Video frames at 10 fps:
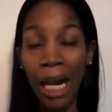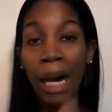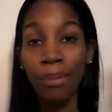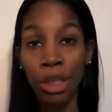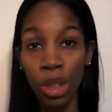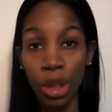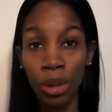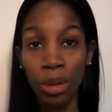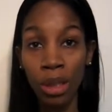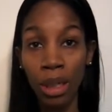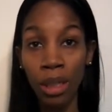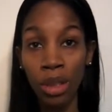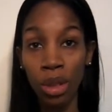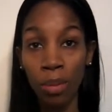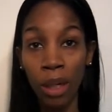I opted to use the
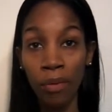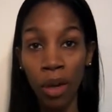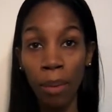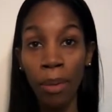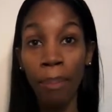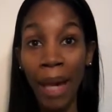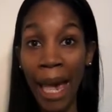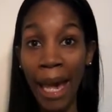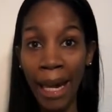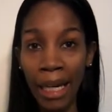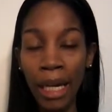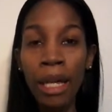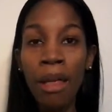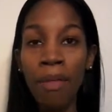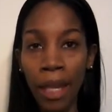tubing from the bag
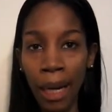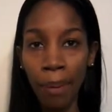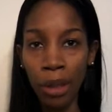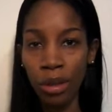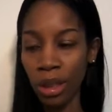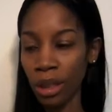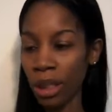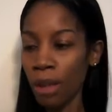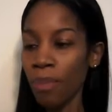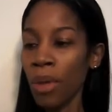that I purchased.